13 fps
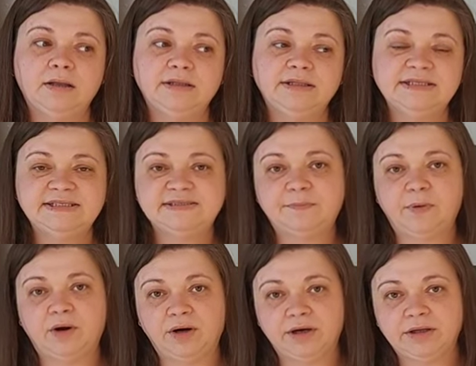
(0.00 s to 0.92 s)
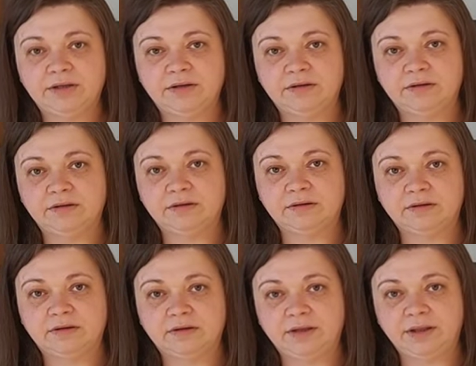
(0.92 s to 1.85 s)
this part
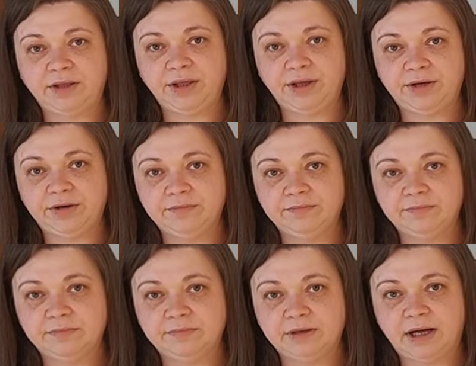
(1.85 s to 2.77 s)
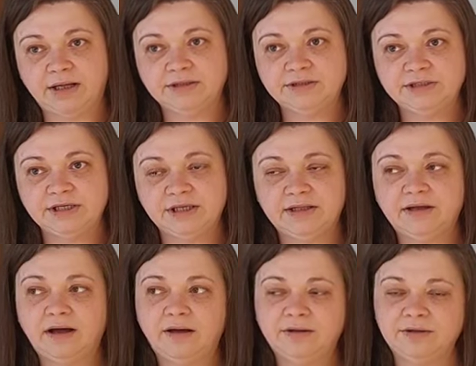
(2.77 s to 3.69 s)
here until
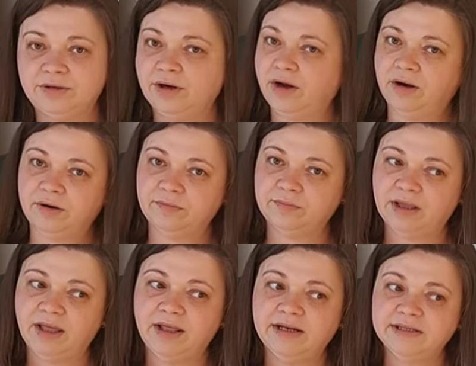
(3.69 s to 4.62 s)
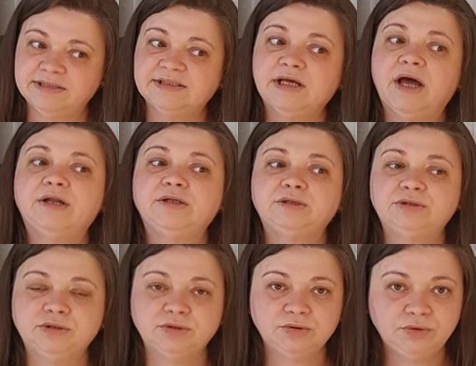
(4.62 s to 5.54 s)
underarm, it is
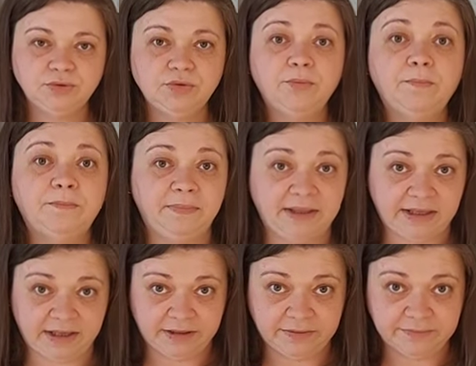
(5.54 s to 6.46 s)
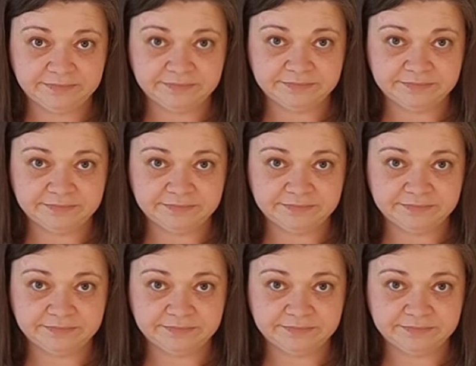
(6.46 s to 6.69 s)
too big.